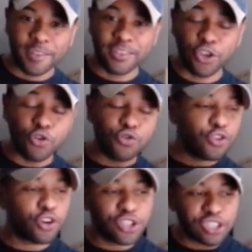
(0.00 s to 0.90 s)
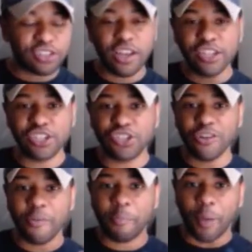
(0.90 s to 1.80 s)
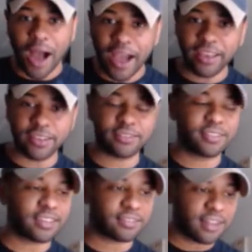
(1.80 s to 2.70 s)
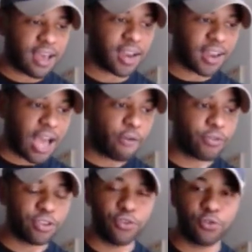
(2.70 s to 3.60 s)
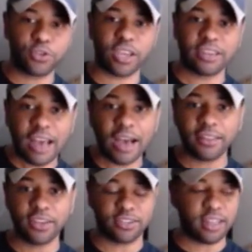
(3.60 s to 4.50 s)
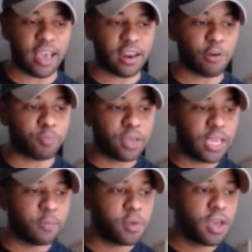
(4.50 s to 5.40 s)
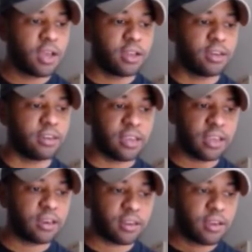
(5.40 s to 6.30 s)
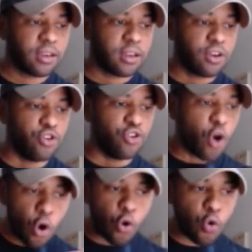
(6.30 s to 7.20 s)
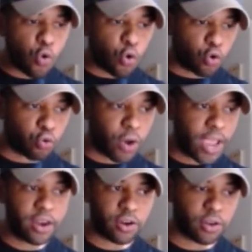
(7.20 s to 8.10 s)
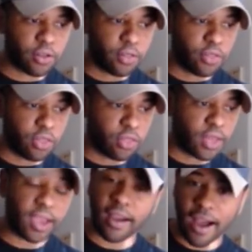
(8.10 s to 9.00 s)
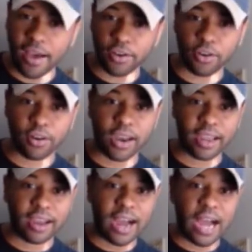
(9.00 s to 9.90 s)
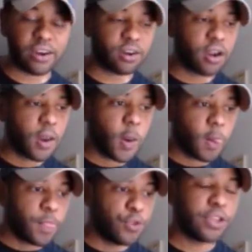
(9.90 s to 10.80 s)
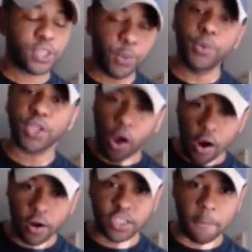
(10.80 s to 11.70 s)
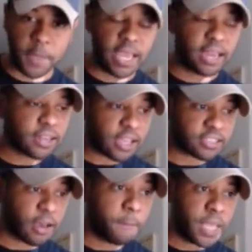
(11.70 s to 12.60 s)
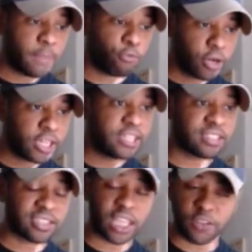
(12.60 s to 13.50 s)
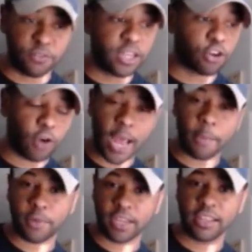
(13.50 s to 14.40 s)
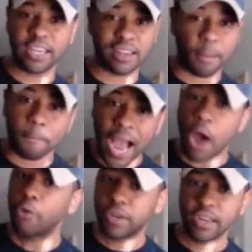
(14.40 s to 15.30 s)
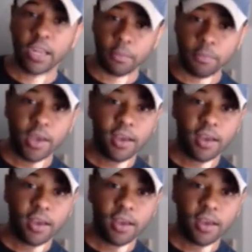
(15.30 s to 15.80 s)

It's just your bias that's not allowing you to acknowledge that Khabib did no greater than Conor. Like Conor, it was hard to beat unless Khabib really successfully grabbed Dylan and like pounded him.